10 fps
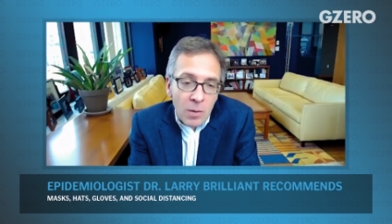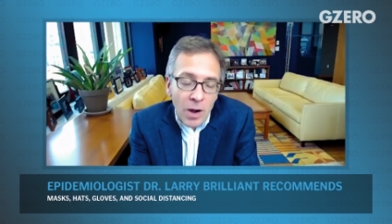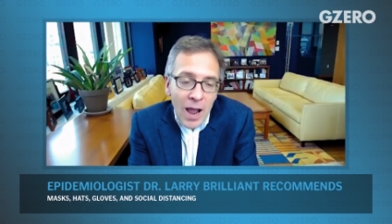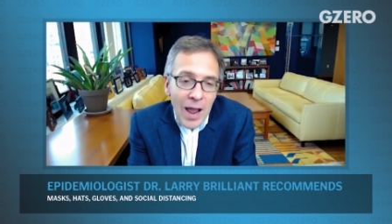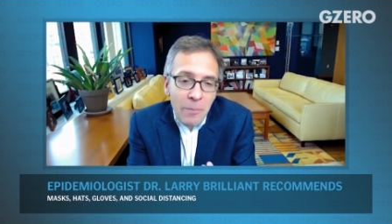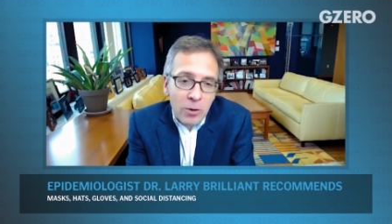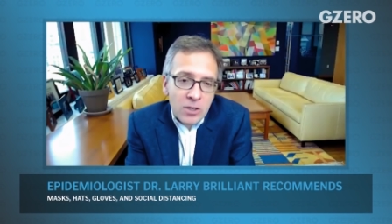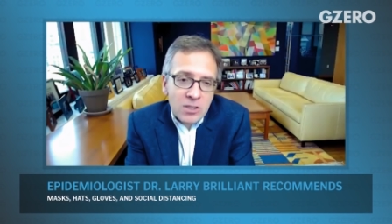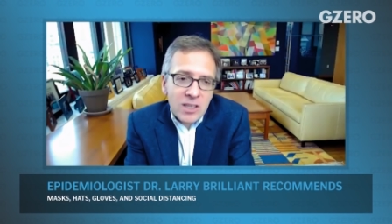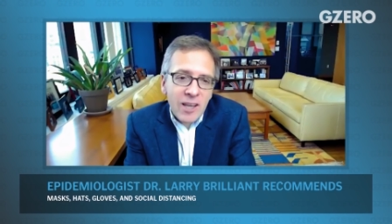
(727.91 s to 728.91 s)
but I
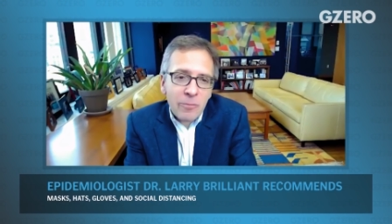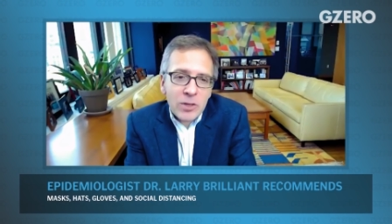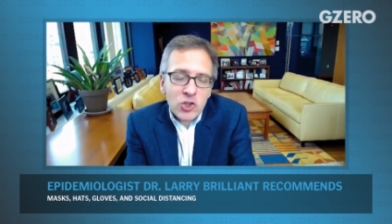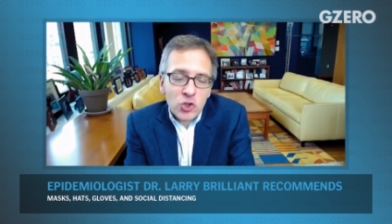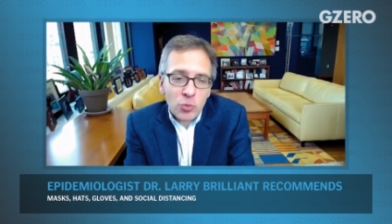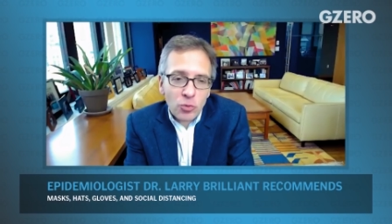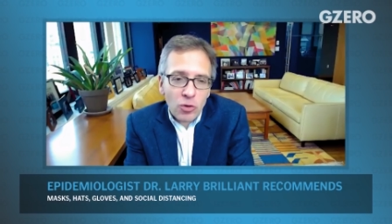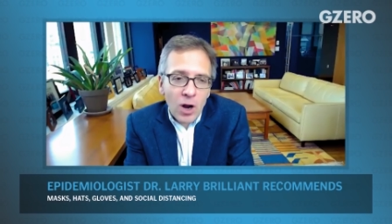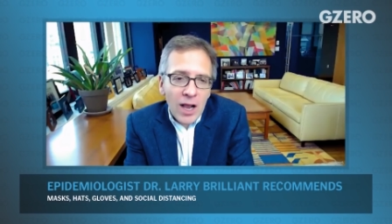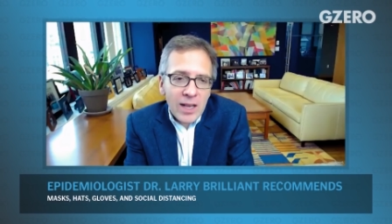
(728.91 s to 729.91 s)
personally have been
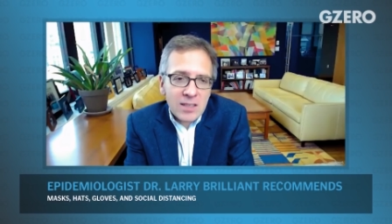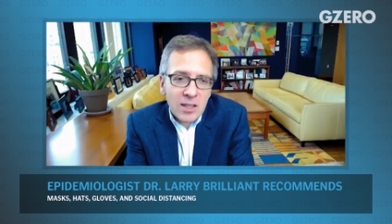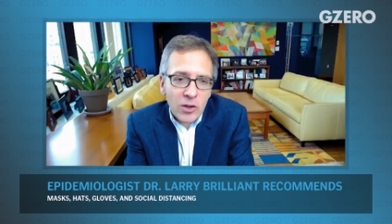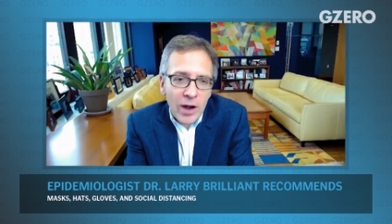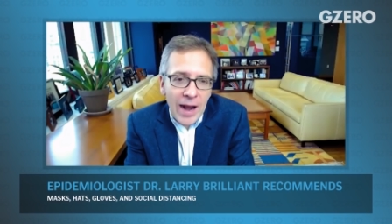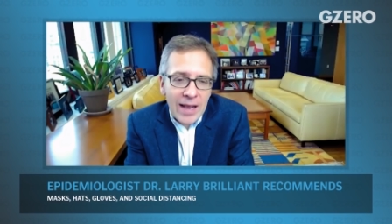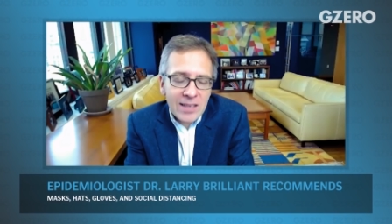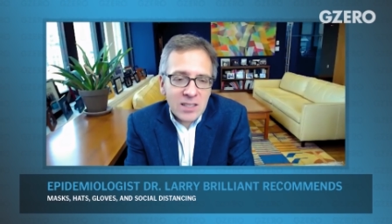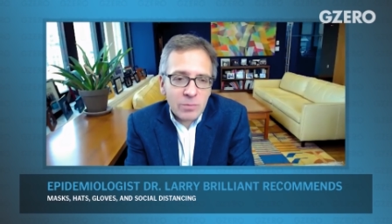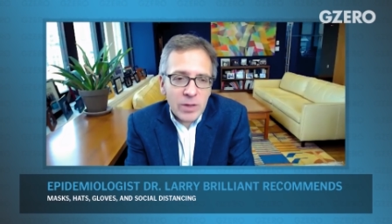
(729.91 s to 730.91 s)
surprised that there
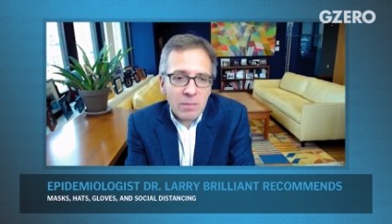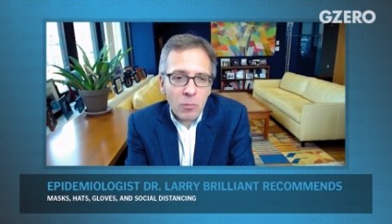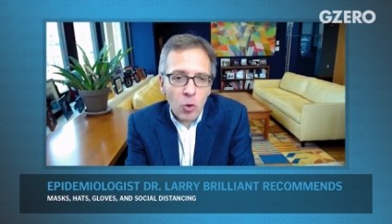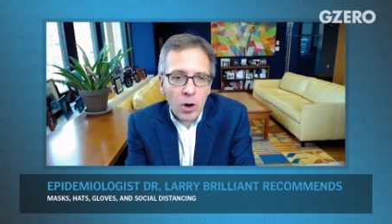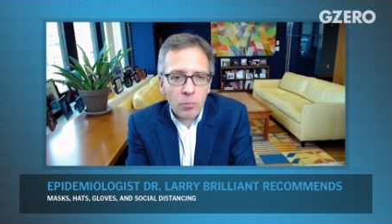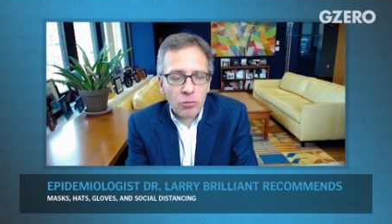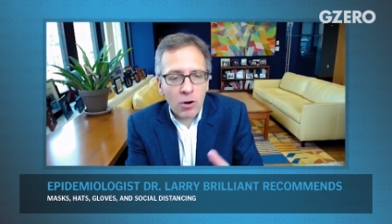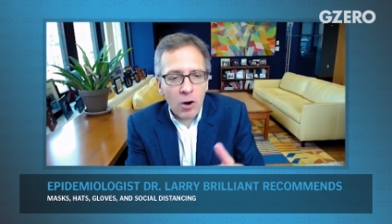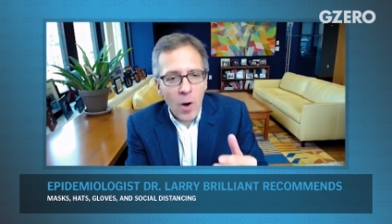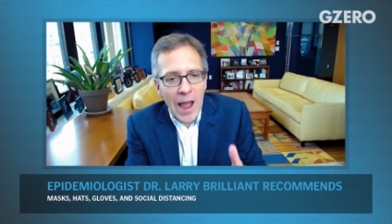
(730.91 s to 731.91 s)
hasn't been more
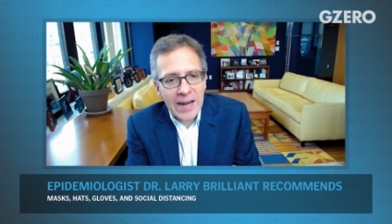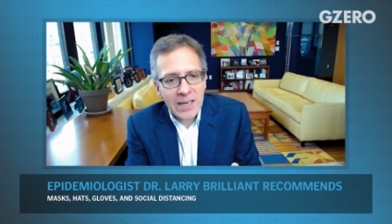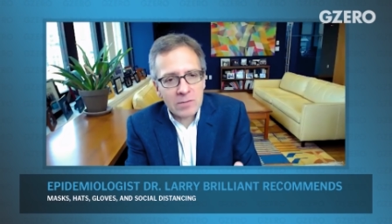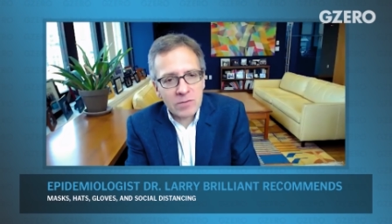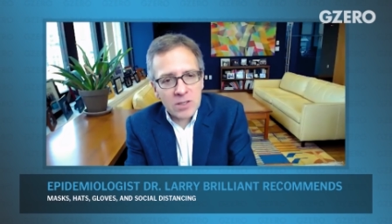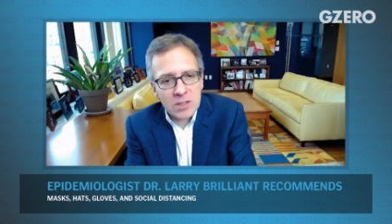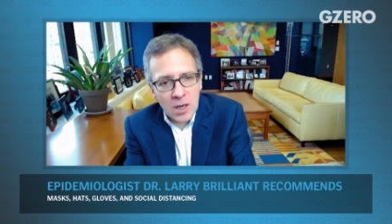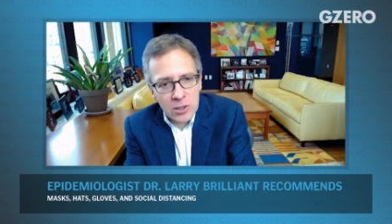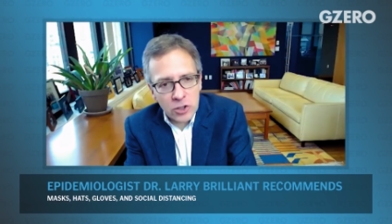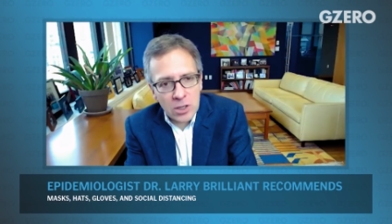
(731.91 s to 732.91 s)
proactive
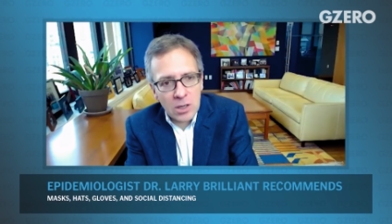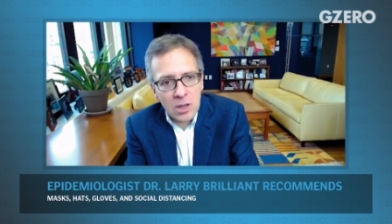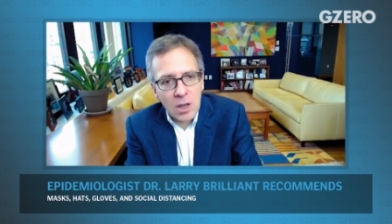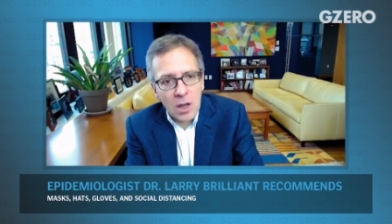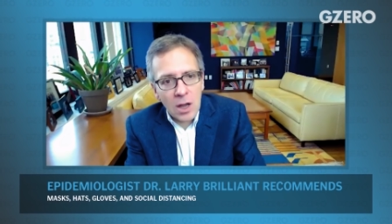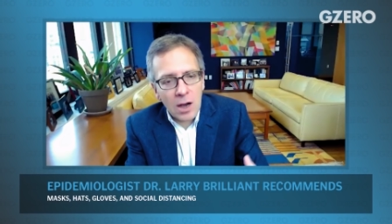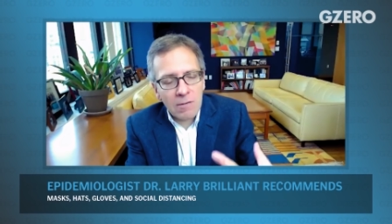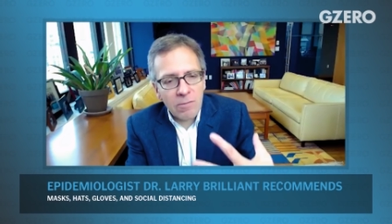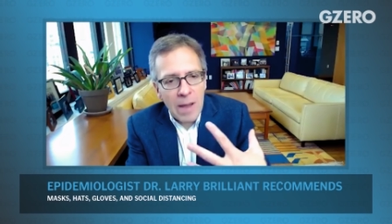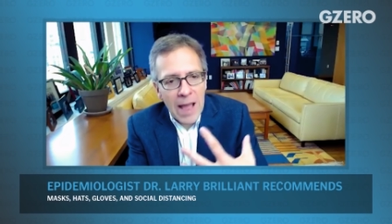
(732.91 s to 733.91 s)
discussion
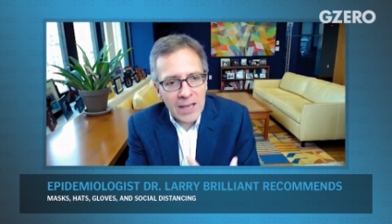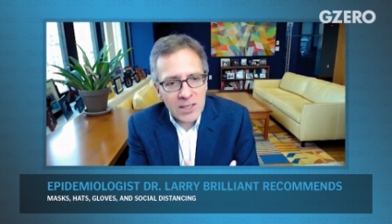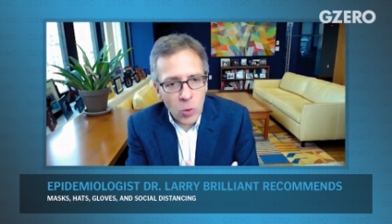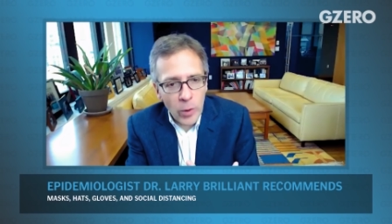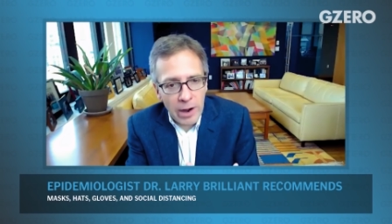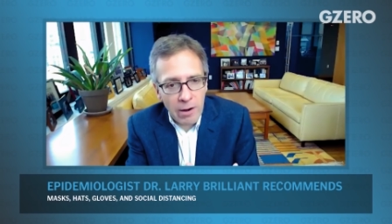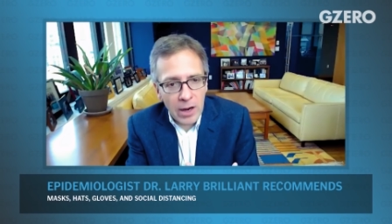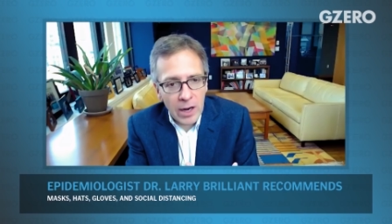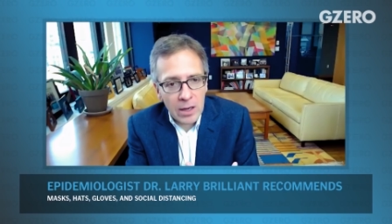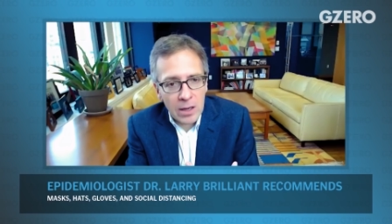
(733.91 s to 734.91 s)
of mask
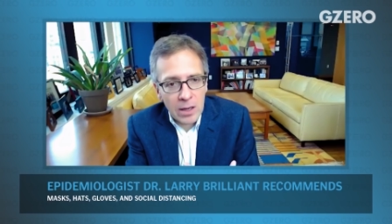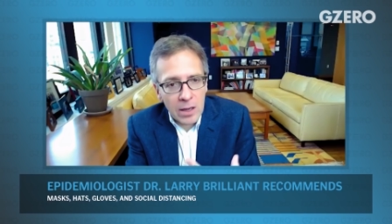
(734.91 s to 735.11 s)
wearing